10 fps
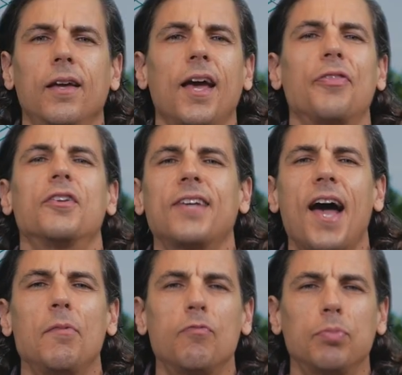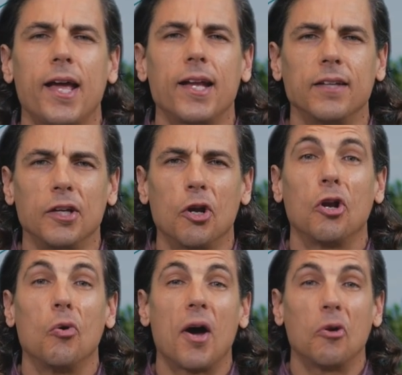At the time of planting, you're
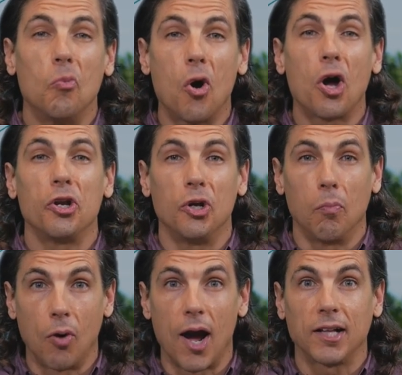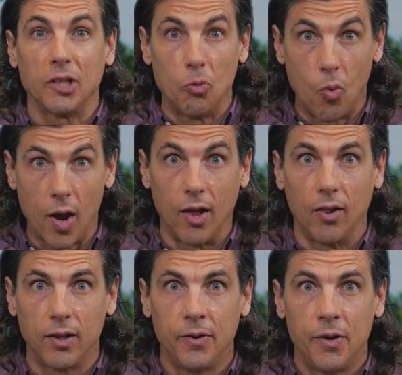going to want to water your broccoli well.